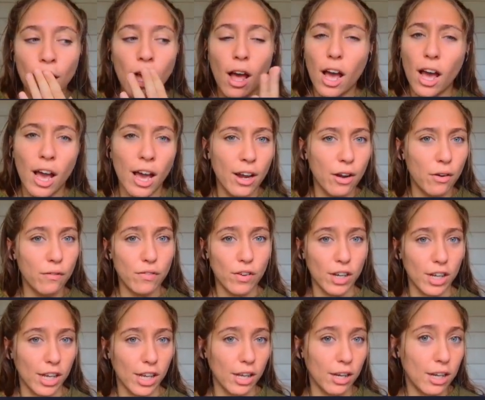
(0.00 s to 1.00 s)
I don't
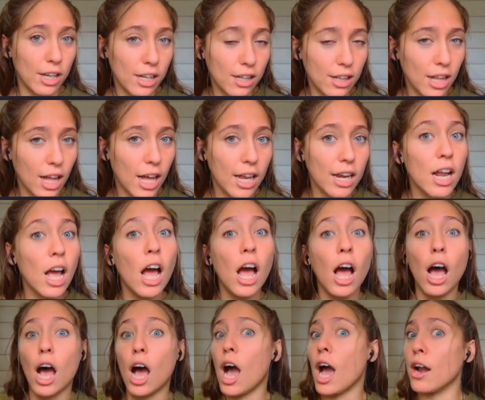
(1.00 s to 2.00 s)
fucking need that.
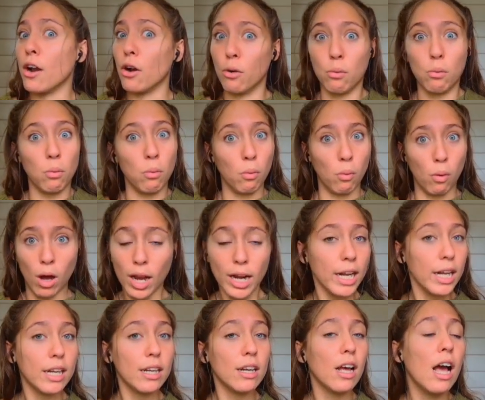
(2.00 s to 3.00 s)
I don't want
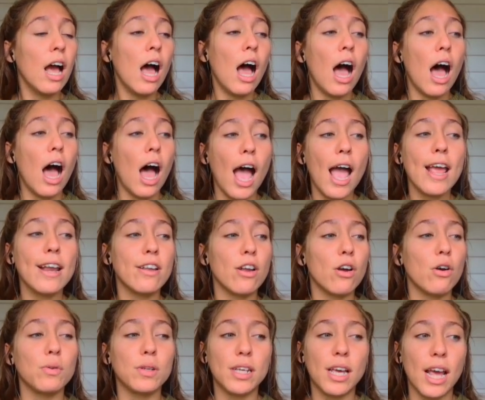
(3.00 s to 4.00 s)
it. I
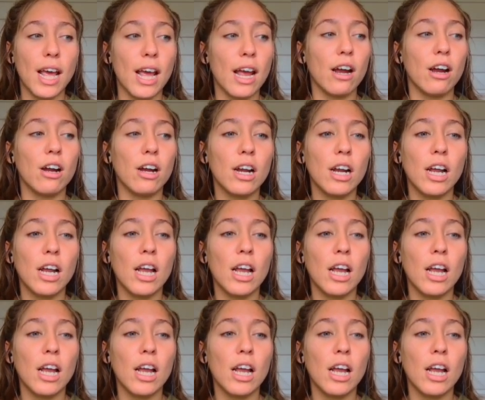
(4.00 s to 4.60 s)
don't care